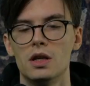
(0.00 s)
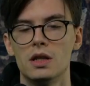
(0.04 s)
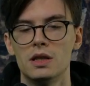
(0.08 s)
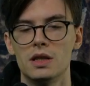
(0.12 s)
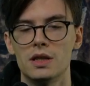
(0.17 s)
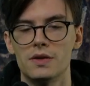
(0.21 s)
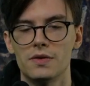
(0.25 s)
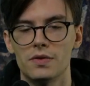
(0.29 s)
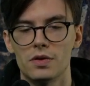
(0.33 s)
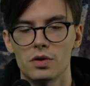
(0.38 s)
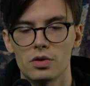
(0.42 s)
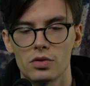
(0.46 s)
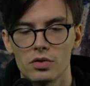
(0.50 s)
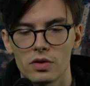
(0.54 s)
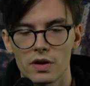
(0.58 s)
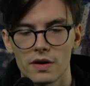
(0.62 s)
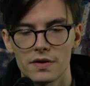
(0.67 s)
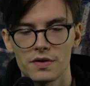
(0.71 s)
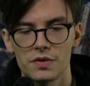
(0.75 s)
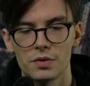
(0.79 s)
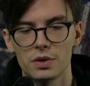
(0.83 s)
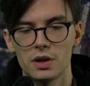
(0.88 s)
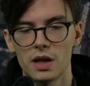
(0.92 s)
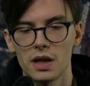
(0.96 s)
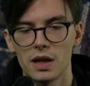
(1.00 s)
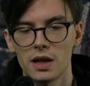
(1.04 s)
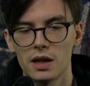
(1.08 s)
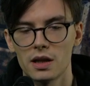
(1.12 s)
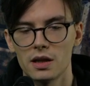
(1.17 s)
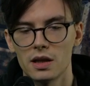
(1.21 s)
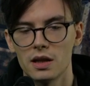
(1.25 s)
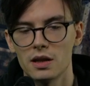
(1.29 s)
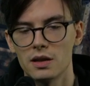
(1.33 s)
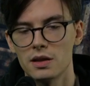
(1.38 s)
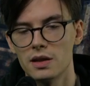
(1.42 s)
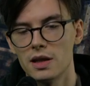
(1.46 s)
these photographs were taken.
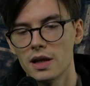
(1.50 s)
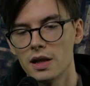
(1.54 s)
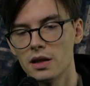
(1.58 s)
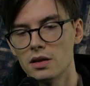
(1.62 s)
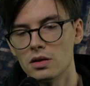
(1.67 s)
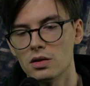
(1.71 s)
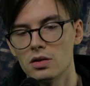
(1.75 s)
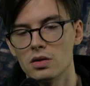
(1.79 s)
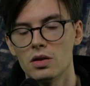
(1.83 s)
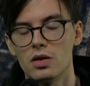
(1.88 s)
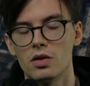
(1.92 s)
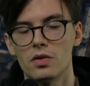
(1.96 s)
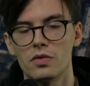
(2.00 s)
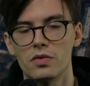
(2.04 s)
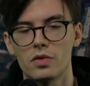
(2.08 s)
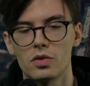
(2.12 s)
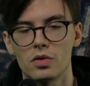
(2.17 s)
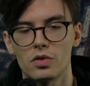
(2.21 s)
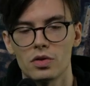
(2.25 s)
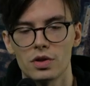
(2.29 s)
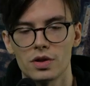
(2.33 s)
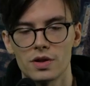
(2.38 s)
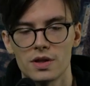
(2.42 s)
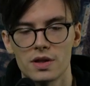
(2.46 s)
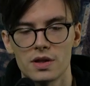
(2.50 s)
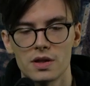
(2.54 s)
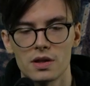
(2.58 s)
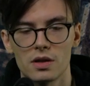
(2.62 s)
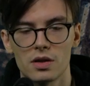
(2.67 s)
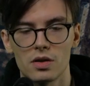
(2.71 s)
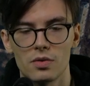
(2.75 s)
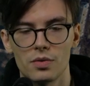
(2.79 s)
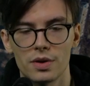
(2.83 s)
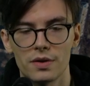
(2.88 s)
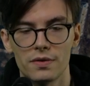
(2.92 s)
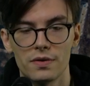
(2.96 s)
And then, of course,
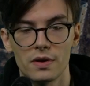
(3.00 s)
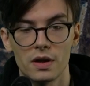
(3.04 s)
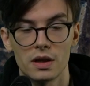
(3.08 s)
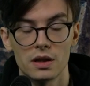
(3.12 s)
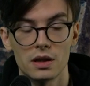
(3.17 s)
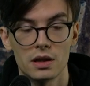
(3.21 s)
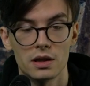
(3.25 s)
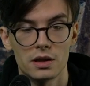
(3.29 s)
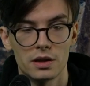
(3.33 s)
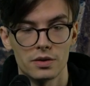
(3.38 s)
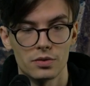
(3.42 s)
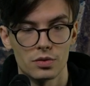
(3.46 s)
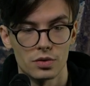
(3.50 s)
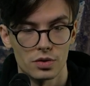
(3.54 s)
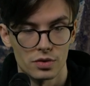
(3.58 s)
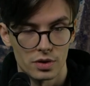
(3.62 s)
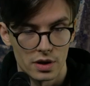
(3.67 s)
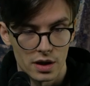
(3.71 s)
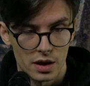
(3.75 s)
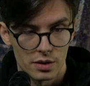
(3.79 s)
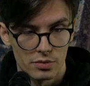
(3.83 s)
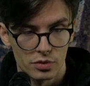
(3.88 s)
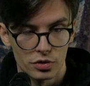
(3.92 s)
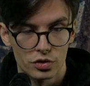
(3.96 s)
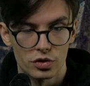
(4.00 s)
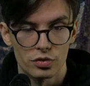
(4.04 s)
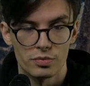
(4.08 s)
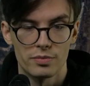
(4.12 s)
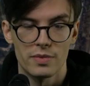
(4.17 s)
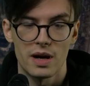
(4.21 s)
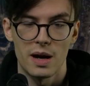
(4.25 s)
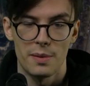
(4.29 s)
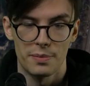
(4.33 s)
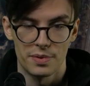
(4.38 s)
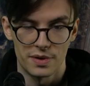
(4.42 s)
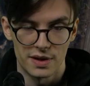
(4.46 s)
we finally were able to
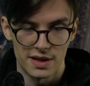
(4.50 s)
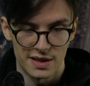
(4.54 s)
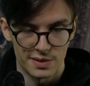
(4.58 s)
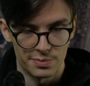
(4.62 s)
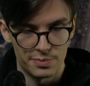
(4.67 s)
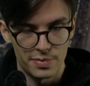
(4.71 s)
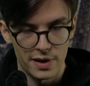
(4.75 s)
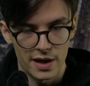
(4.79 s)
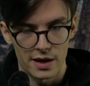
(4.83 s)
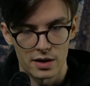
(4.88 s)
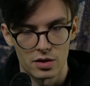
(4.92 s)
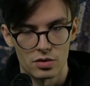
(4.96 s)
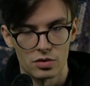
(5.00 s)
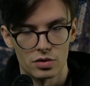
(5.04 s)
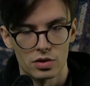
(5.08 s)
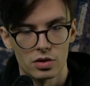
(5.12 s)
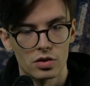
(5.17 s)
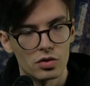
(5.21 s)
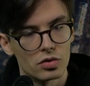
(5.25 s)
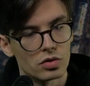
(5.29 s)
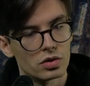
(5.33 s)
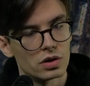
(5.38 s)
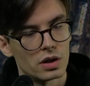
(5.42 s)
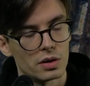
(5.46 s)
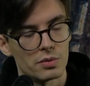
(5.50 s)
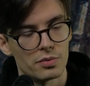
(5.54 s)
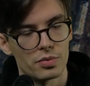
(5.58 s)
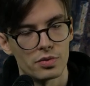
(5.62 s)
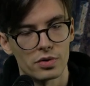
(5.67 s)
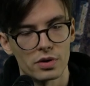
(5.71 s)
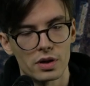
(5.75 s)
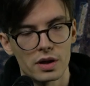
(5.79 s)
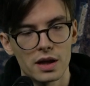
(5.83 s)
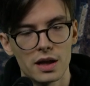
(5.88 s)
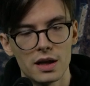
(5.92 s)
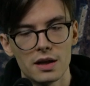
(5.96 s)
map this back on the contemporary
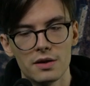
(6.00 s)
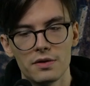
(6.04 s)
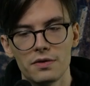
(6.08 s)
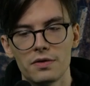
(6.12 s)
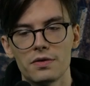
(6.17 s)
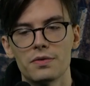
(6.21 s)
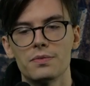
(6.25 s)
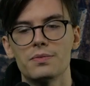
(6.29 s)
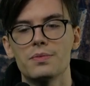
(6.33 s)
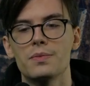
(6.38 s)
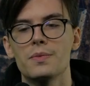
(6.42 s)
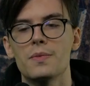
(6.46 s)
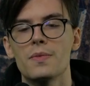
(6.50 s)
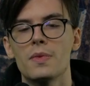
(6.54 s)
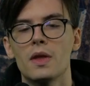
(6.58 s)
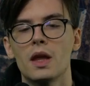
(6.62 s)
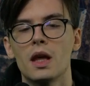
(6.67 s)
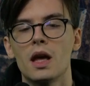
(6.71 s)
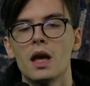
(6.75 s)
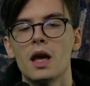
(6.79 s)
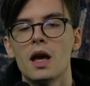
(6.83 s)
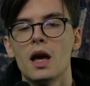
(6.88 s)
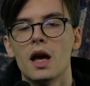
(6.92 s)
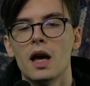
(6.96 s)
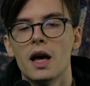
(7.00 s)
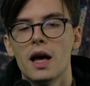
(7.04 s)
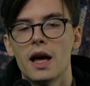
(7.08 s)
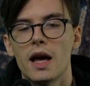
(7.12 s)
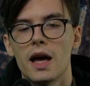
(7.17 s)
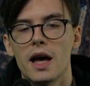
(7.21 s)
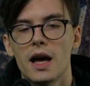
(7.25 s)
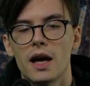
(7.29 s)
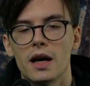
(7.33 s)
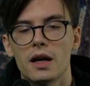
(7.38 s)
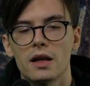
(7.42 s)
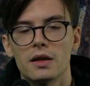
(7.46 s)
Kyiv.
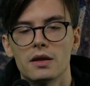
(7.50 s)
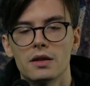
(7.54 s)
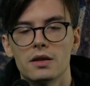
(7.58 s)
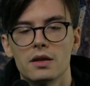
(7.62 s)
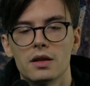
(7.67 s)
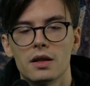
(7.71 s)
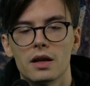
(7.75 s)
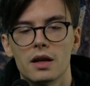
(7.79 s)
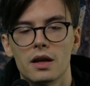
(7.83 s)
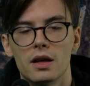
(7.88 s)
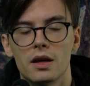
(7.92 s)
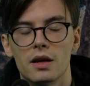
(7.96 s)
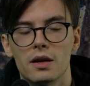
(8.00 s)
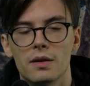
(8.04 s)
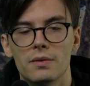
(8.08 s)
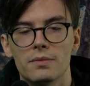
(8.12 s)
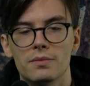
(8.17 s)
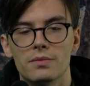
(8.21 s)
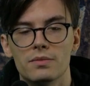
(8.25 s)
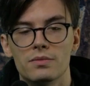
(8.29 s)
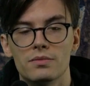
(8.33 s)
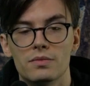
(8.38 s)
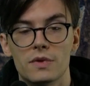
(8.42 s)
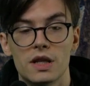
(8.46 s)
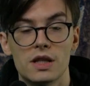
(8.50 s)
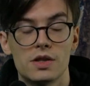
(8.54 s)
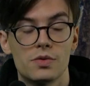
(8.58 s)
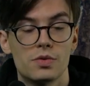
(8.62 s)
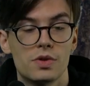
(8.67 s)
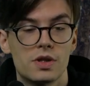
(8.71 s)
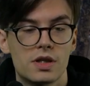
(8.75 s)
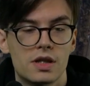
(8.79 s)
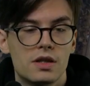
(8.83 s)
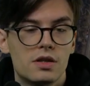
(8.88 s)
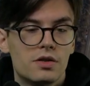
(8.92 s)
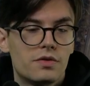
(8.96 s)
And this was
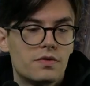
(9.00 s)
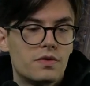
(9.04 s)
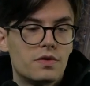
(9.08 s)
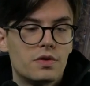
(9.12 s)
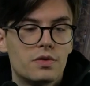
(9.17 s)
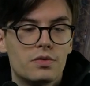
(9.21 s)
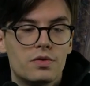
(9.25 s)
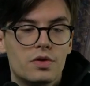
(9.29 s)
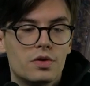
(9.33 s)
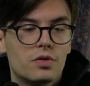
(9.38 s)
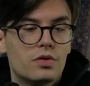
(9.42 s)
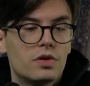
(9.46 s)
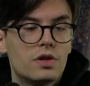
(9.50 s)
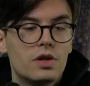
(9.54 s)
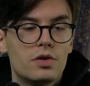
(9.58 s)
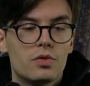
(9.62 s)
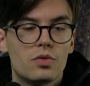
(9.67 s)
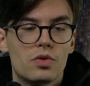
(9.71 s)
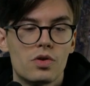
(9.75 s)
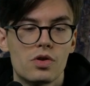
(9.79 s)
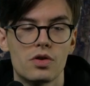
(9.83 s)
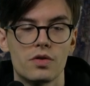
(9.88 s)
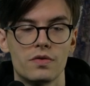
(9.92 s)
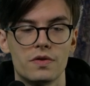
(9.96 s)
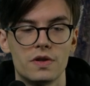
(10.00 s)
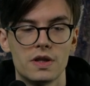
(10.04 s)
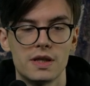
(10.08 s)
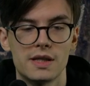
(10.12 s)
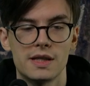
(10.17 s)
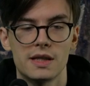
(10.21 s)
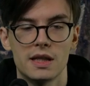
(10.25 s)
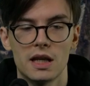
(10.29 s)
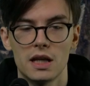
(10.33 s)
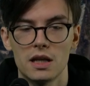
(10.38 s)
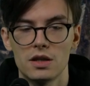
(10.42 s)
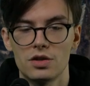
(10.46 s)
kind of the only work of this
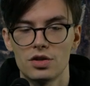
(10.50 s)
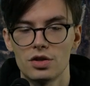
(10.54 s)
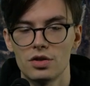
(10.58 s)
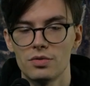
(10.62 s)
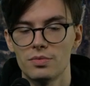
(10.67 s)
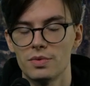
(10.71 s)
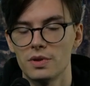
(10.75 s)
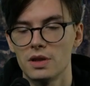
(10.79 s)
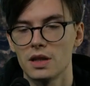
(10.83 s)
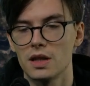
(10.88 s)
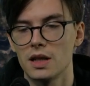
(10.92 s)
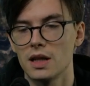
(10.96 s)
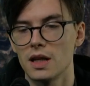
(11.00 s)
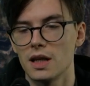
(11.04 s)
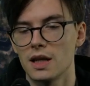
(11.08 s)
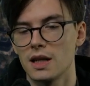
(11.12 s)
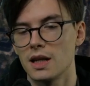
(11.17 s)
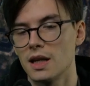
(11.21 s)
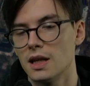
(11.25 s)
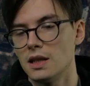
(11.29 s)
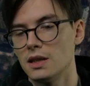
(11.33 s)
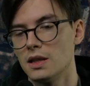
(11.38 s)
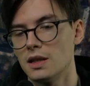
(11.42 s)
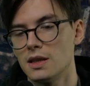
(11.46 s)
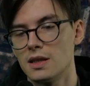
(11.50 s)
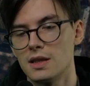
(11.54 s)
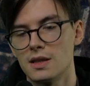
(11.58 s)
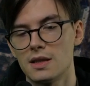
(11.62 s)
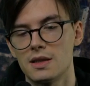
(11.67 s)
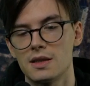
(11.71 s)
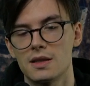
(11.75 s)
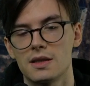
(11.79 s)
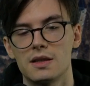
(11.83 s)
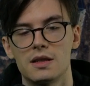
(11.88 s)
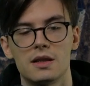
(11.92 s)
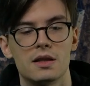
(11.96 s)
nature, but again, it
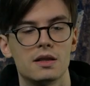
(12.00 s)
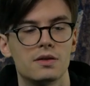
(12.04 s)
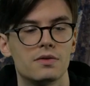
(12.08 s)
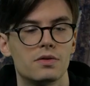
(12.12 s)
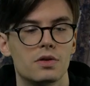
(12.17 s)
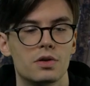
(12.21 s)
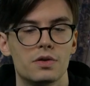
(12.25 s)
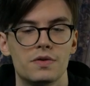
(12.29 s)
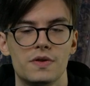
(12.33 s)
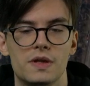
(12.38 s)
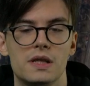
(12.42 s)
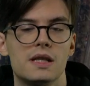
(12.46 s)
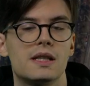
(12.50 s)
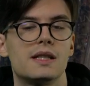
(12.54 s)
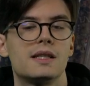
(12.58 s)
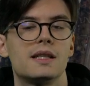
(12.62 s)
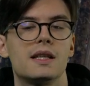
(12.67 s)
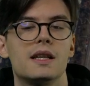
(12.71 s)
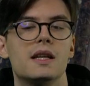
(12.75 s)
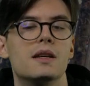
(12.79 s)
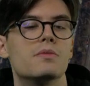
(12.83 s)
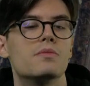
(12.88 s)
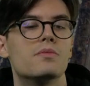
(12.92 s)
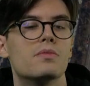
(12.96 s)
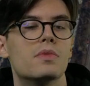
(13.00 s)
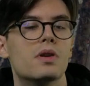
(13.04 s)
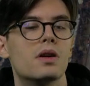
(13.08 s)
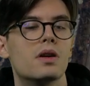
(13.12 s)
involves the same